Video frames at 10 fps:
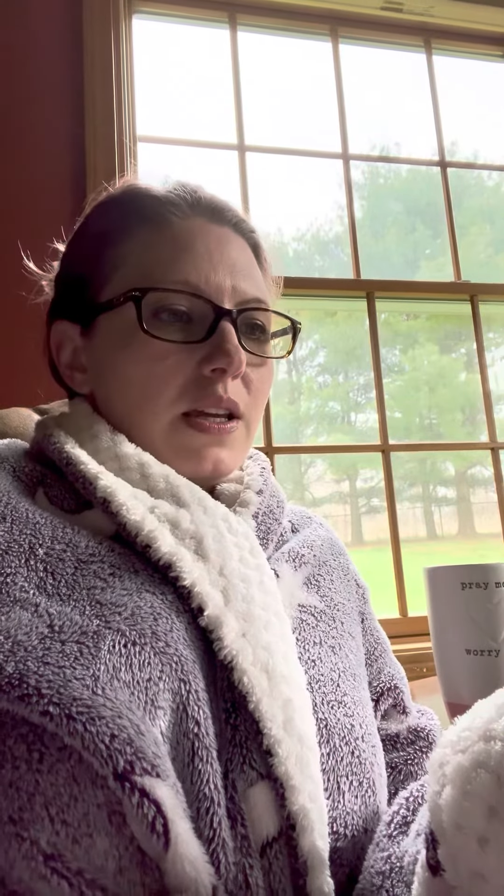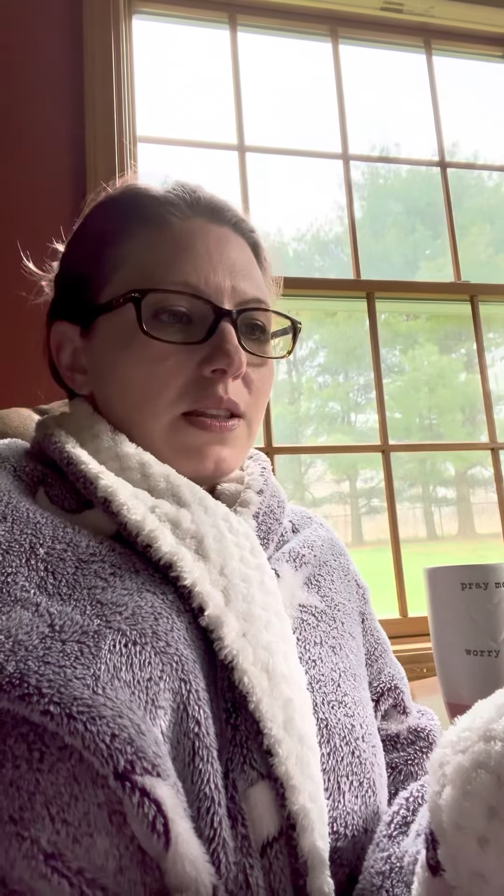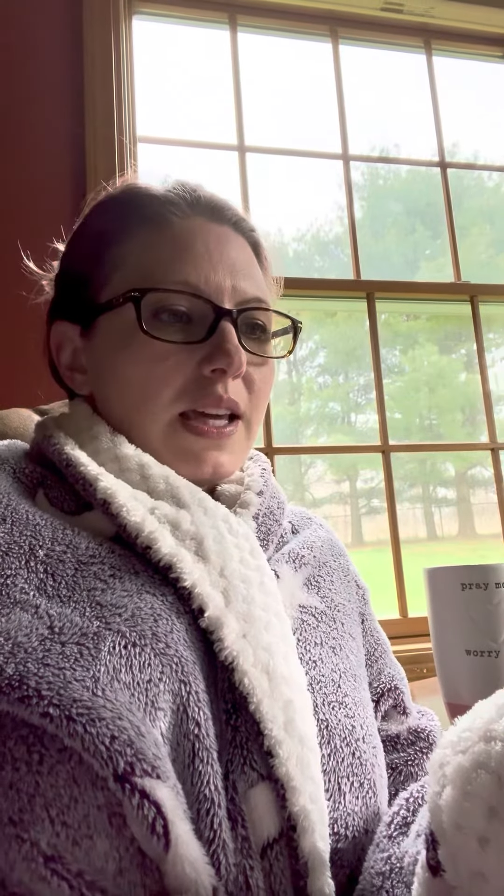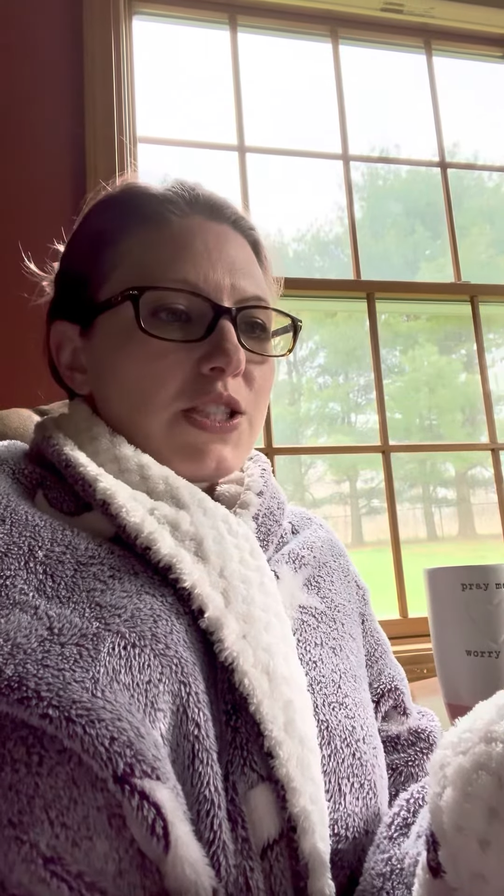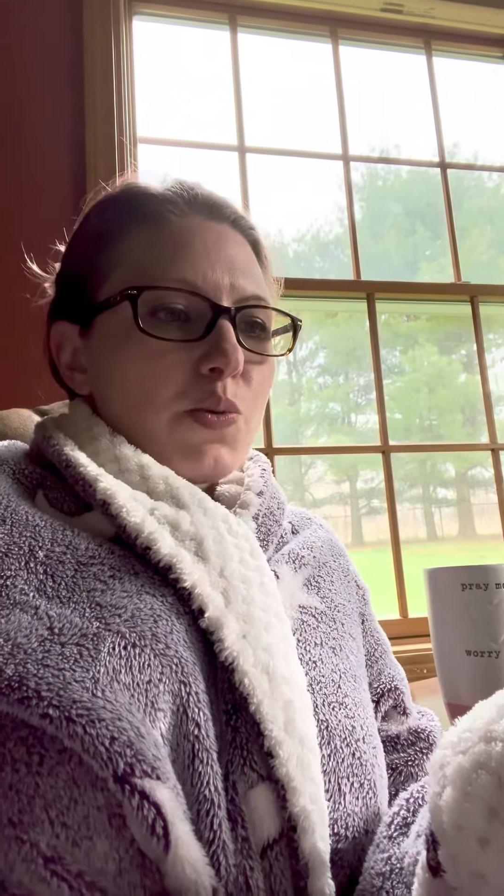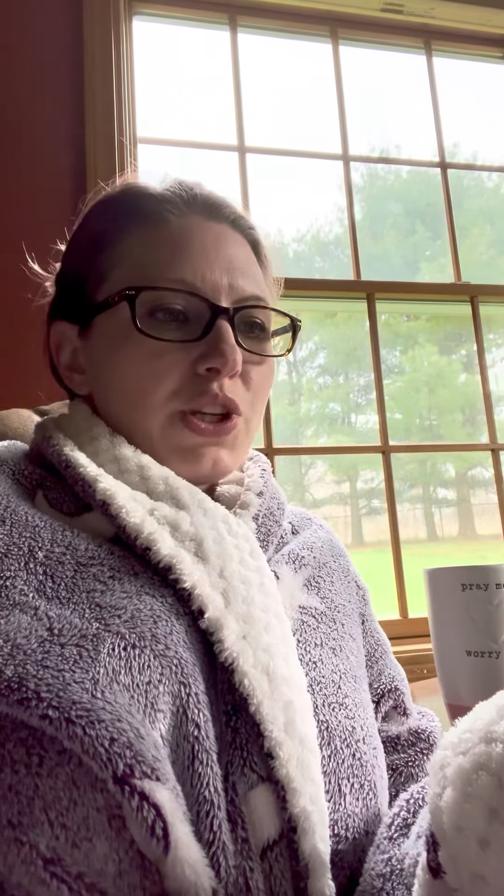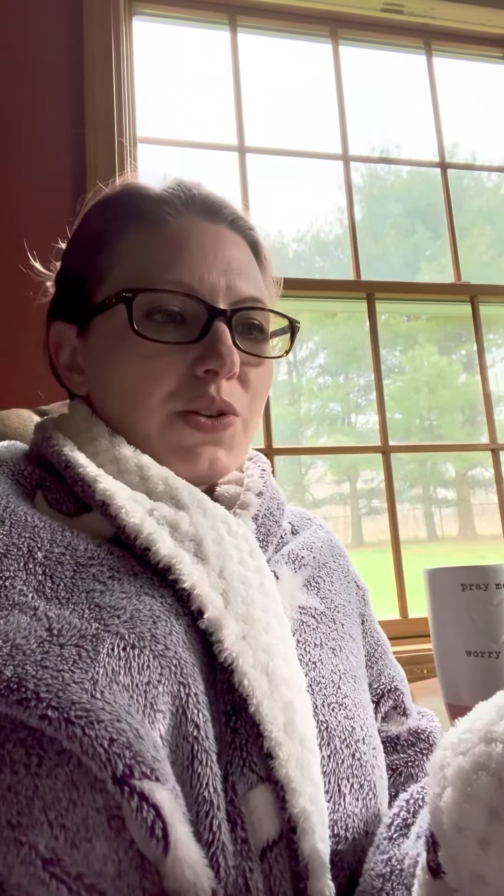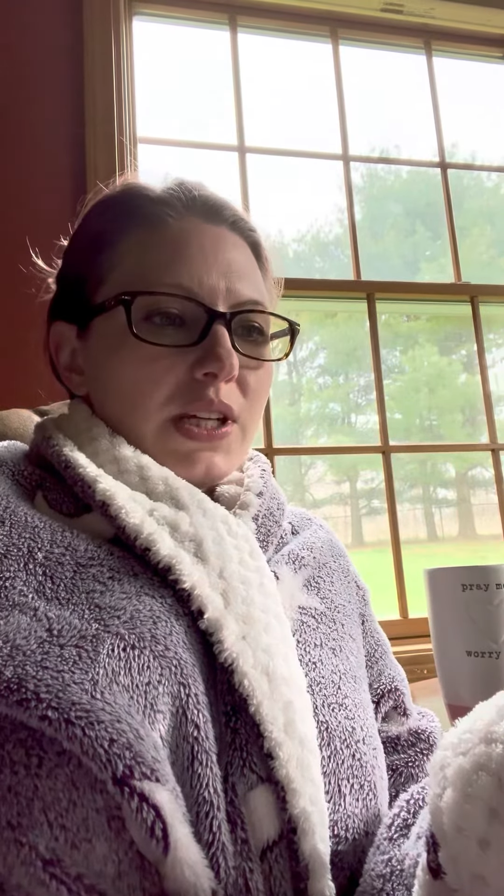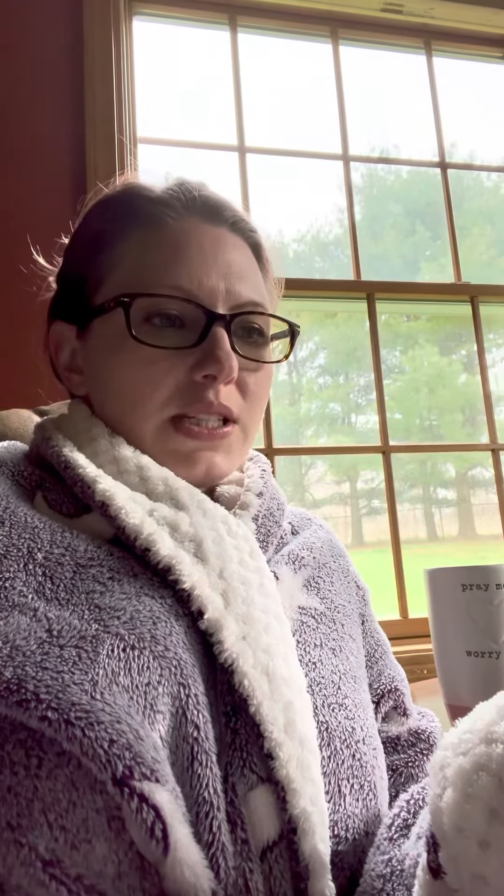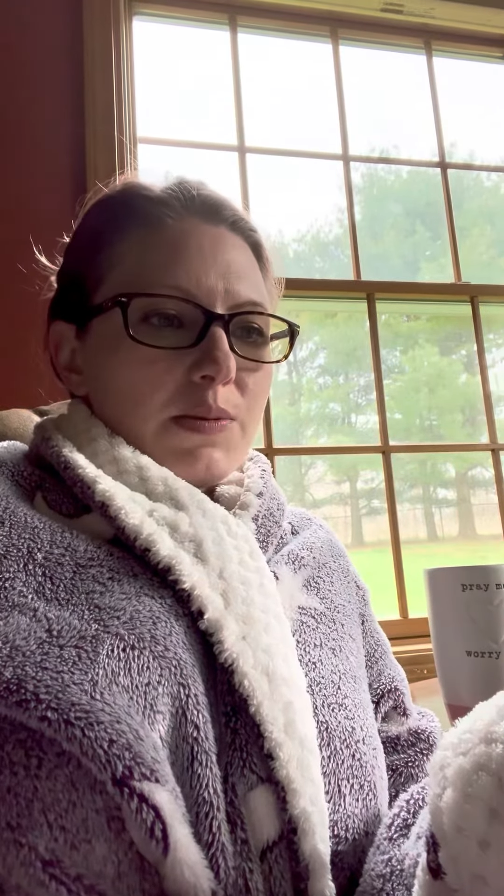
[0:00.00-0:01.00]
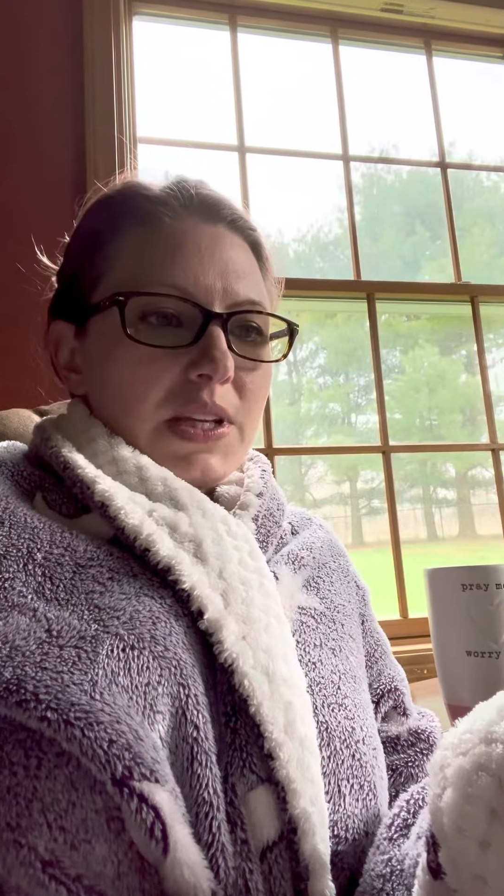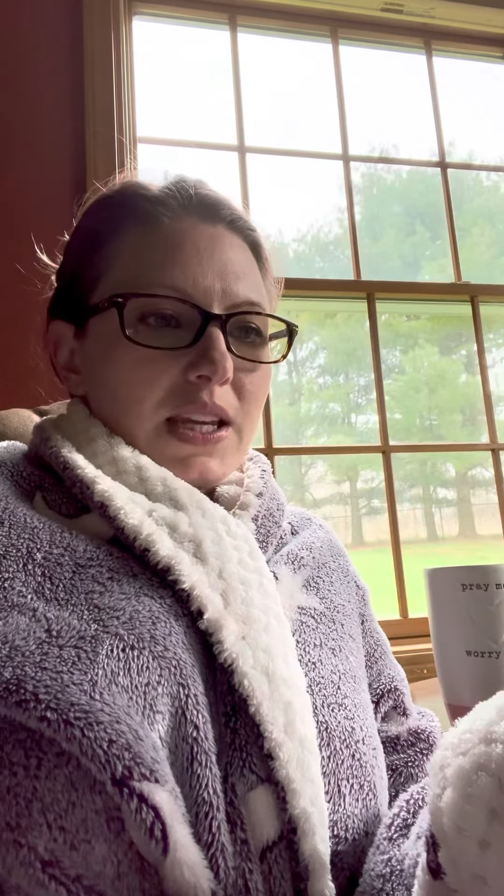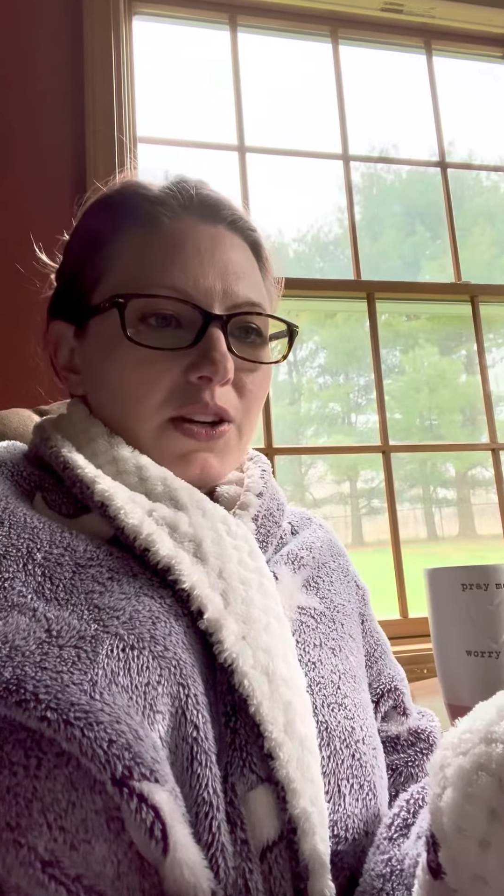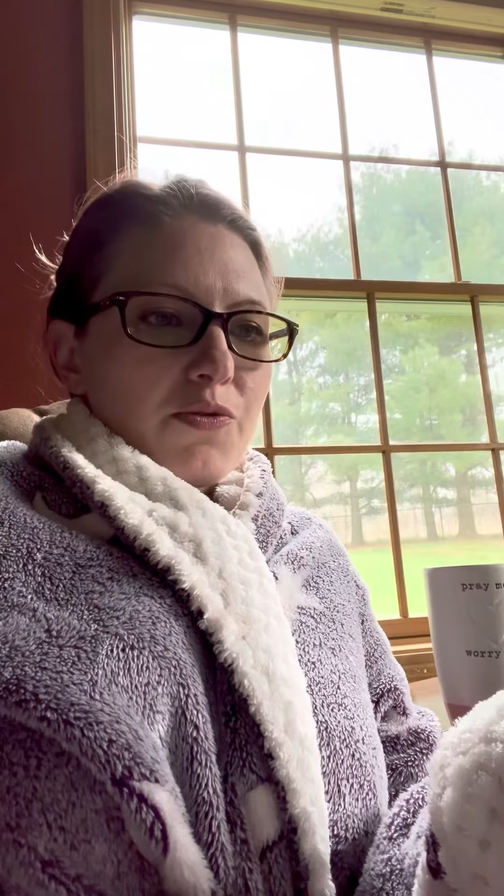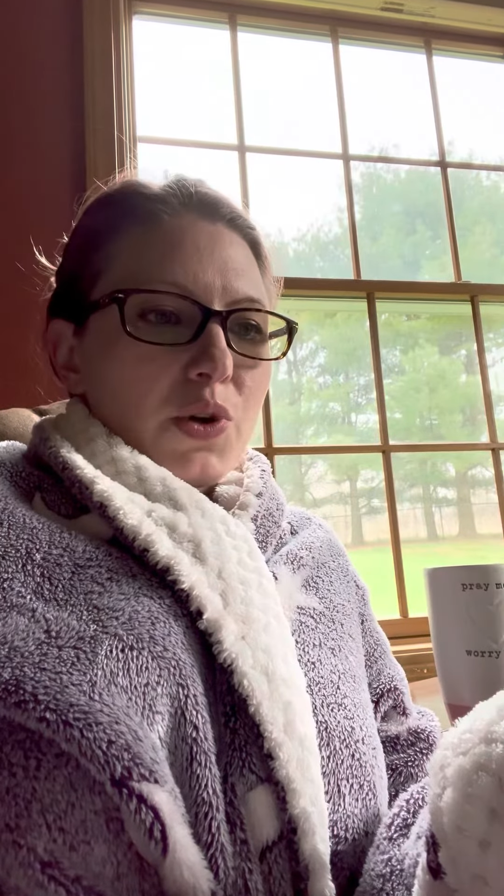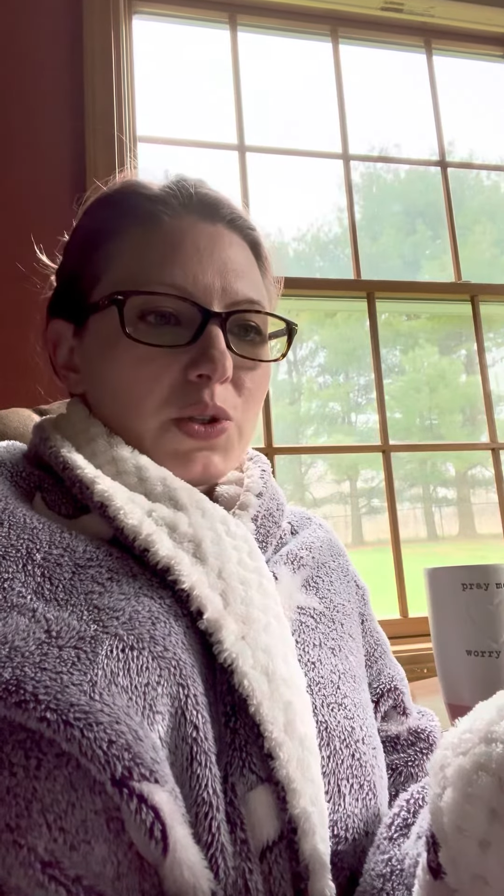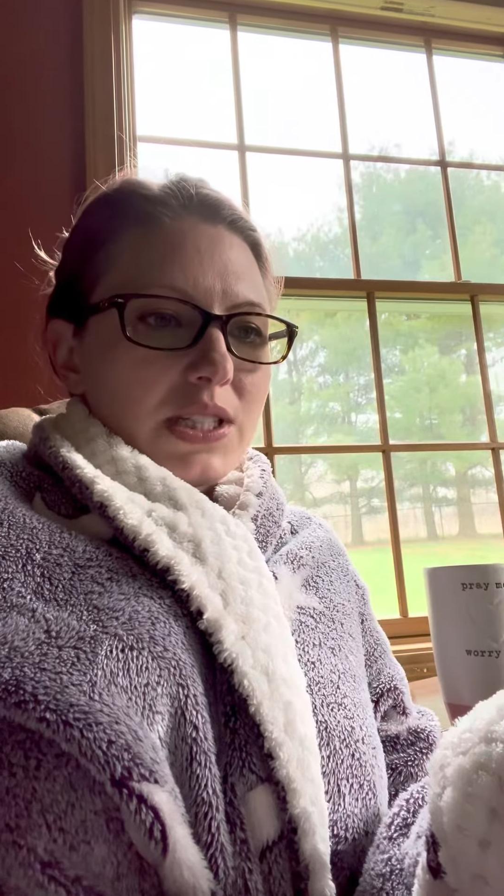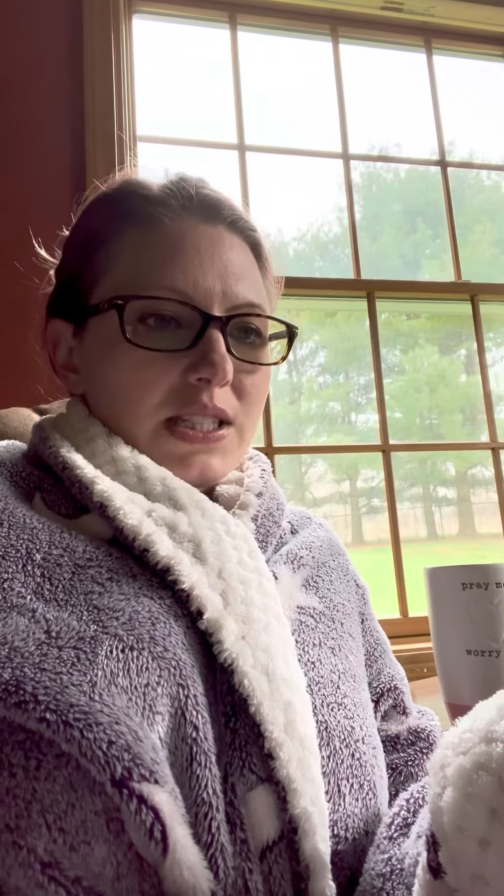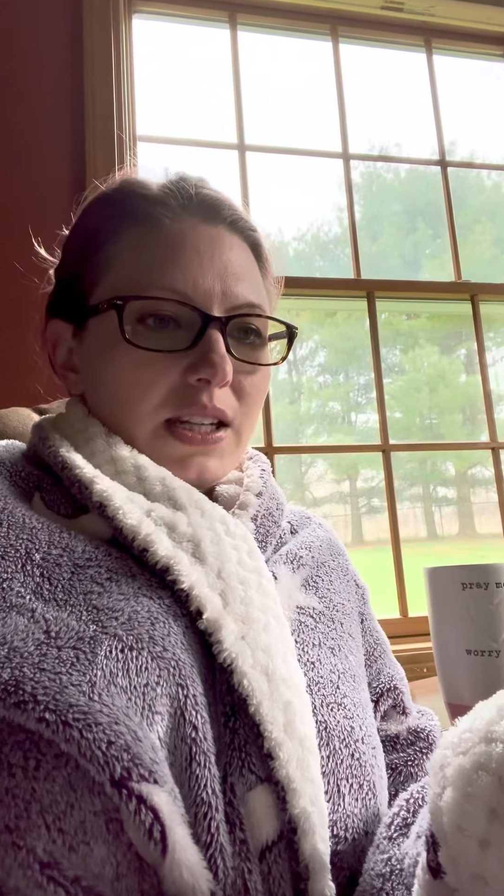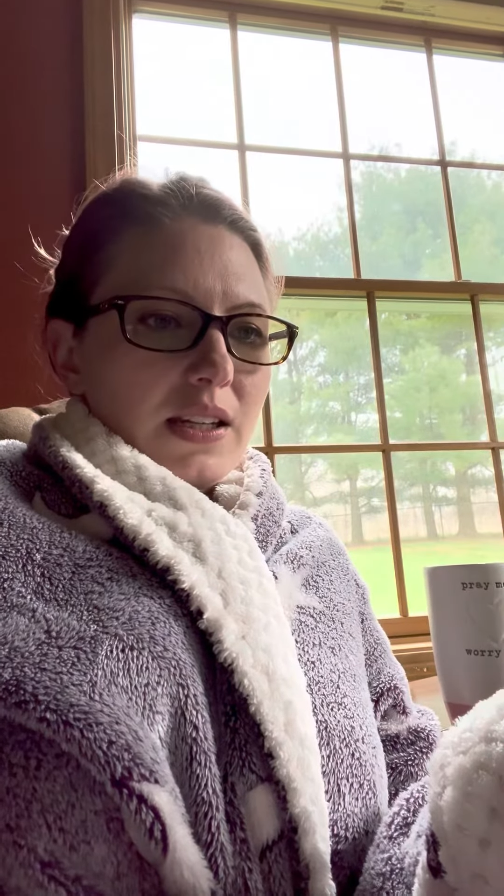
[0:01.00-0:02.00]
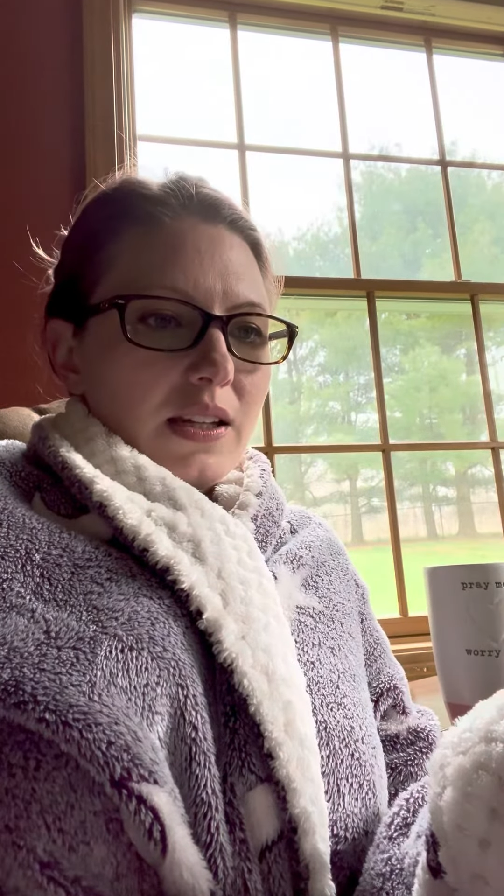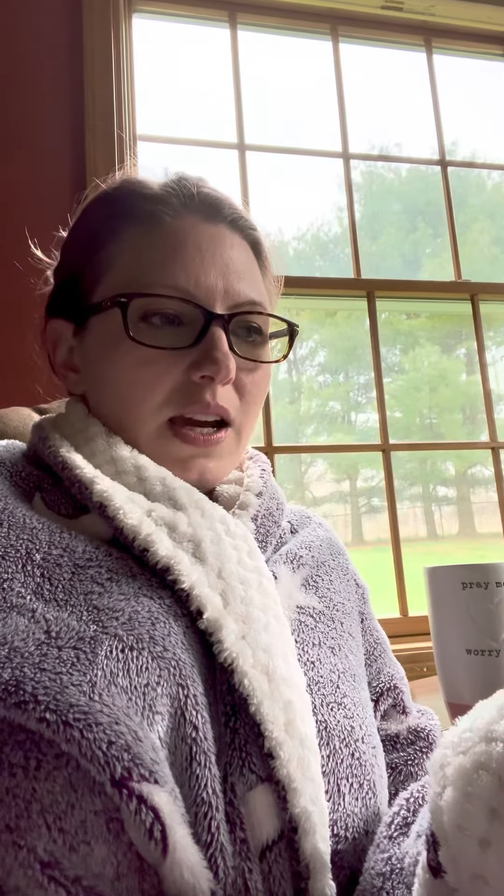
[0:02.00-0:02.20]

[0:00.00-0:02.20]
That's when you need to begin focusing